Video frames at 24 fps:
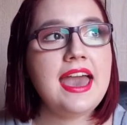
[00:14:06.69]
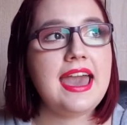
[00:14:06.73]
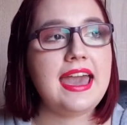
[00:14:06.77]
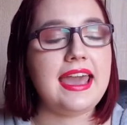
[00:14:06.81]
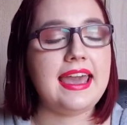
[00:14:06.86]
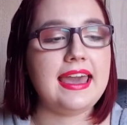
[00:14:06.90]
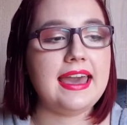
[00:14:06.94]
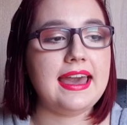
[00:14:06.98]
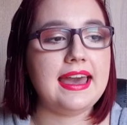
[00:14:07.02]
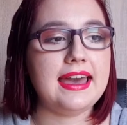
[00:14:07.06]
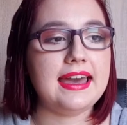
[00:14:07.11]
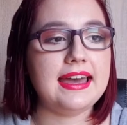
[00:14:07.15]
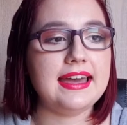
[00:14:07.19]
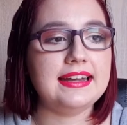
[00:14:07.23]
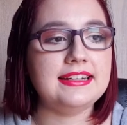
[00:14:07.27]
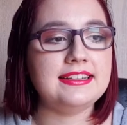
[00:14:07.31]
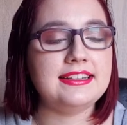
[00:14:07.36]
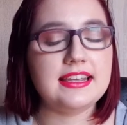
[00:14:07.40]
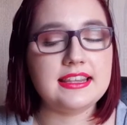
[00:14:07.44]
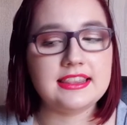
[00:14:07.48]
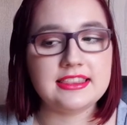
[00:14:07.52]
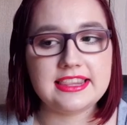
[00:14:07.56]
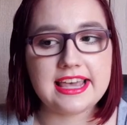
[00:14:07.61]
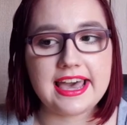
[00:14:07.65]

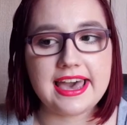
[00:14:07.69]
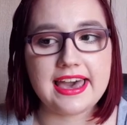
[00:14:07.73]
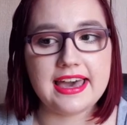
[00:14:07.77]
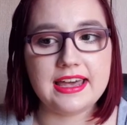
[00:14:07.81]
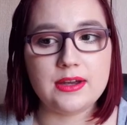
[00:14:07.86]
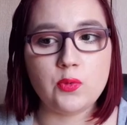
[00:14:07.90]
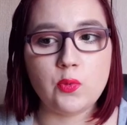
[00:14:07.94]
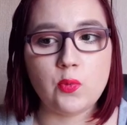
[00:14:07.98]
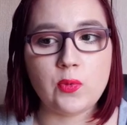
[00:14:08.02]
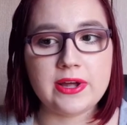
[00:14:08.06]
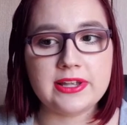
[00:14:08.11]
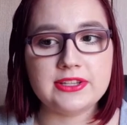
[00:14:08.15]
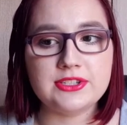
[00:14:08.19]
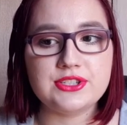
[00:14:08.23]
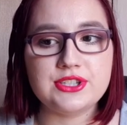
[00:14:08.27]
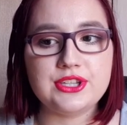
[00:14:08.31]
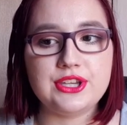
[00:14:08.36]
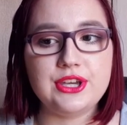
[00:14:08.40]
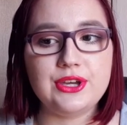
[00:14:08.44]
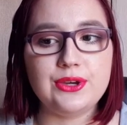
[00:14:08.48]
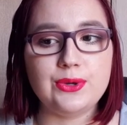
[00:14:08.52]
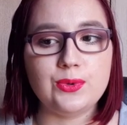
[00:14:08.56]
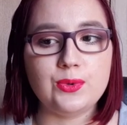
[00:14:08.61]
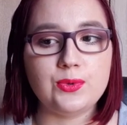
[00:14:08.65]
And then once
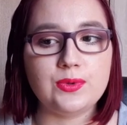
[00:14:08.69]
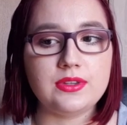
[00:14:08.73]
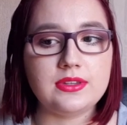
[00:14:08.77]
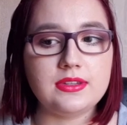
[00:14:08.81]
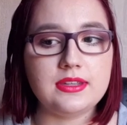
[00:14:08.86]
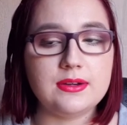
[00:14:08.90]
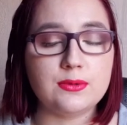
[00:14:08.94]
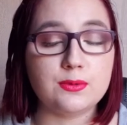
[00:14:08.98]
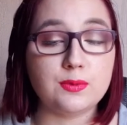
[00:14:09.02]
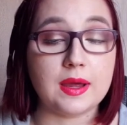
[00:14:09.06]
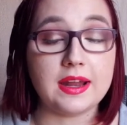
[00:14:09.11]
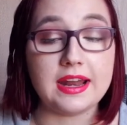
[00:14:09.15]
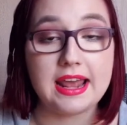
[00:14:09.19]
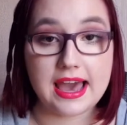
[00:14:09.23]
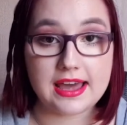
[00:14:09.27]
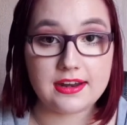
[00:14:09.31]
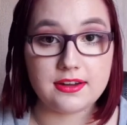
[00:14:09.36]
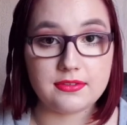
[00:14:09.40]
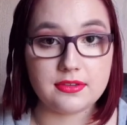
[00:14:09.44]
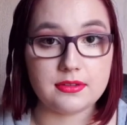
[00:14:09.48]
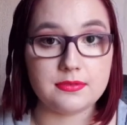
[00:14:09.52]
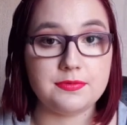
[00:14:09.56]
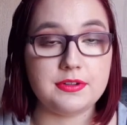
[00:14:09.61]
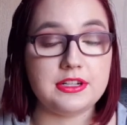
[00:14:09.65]
you run out
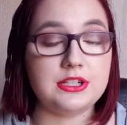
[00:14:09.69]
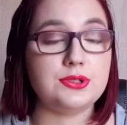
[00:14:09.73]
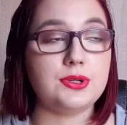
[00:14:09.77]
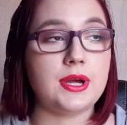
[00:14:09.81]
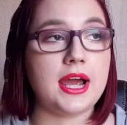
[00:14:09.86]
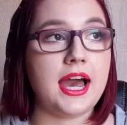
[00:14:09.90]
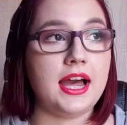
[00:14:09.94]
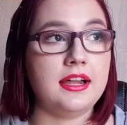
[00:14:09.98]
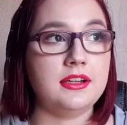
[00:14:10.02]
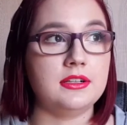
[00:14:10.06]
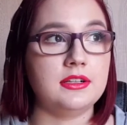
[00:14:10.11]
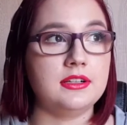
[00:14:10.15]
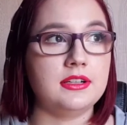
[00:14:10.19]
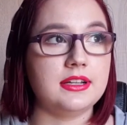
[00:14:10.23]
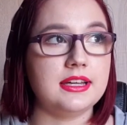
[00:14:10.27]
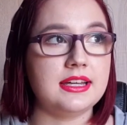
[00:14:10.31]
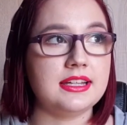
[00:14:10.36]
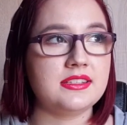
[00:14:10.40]
of the free trial,